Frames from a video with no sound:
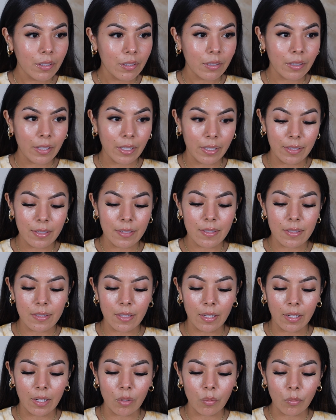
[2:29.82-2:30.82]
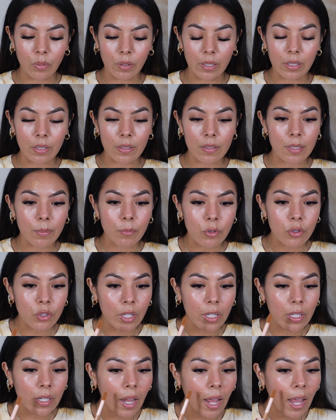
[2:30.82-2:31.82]
Like this is like a really good summer
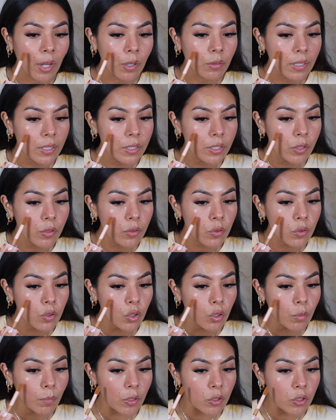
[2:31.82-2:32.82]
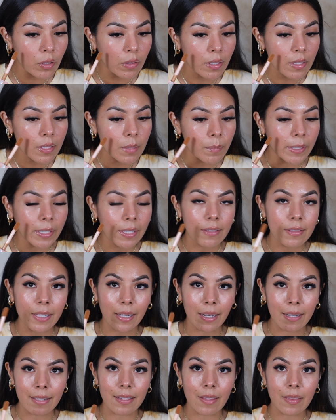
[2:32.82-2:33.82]
shade. I don't like to use too much of this because
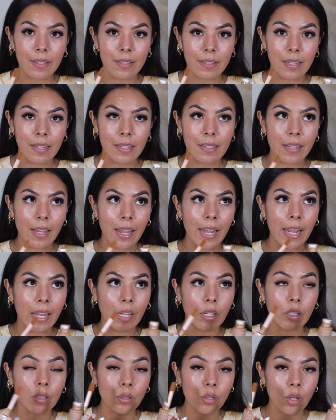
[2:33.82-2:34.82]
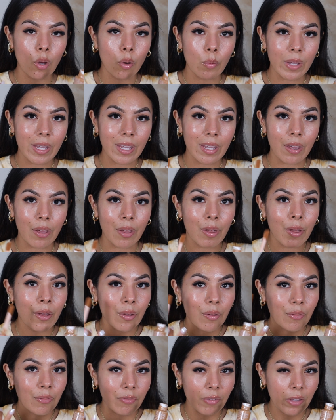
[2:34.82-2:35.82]
like I said, this is a glowy
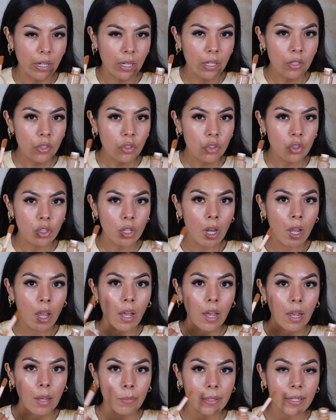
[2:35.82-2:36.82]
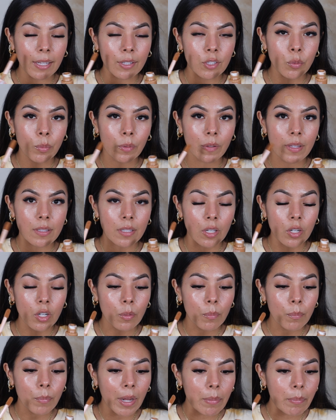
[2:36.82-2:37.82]
finish. Um, and I like to wear this
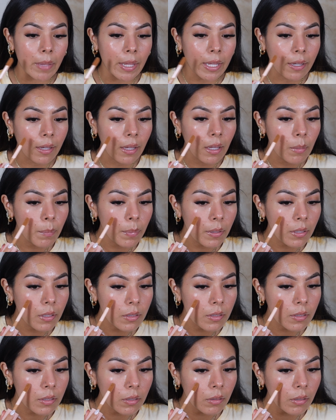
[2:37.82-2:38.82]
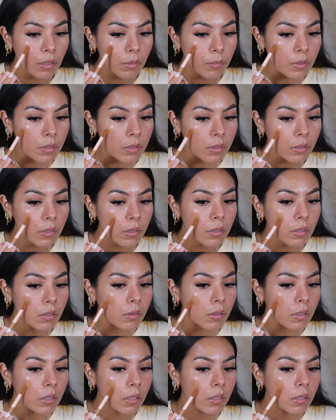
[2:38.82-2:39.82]
under my makeup. So I'm just gonna
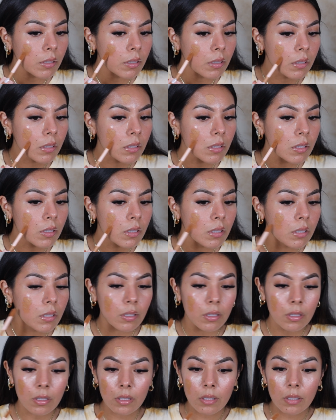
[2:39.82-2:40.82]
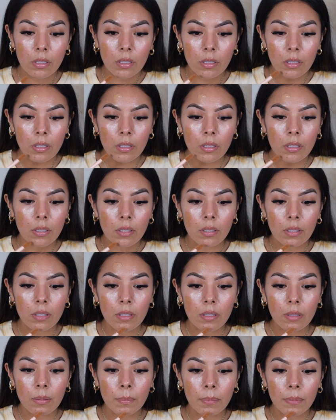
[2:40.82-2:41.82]
go in
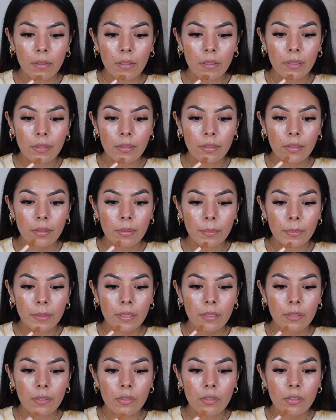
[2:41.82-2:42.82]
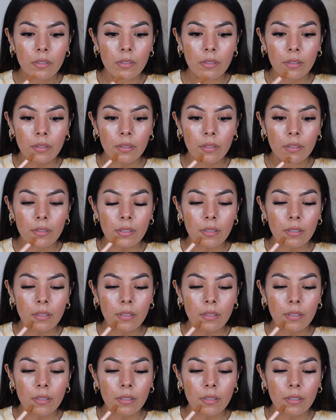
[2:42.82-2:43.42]
and apply a little bit just on this